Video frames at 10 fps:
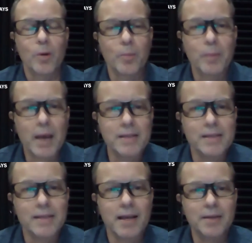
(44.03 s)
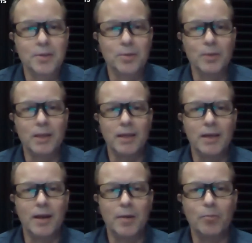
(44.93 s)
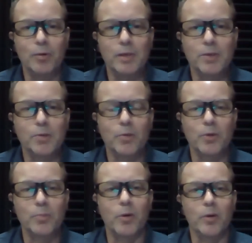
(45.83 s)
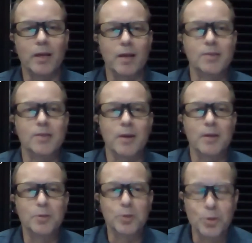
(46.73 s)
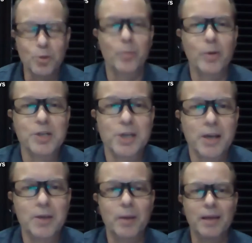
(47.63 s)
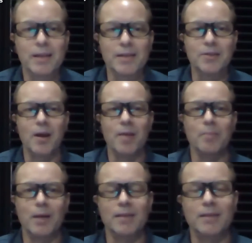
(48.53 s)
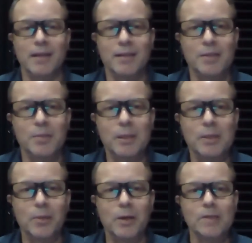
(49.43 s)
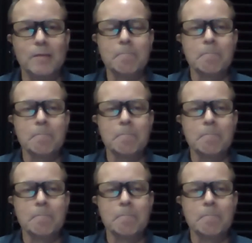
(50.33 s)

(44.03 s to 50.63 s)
Welcome, Cheak Tan, to the Rolling Stories podcast. I do appreciate you making the time today to speak to us.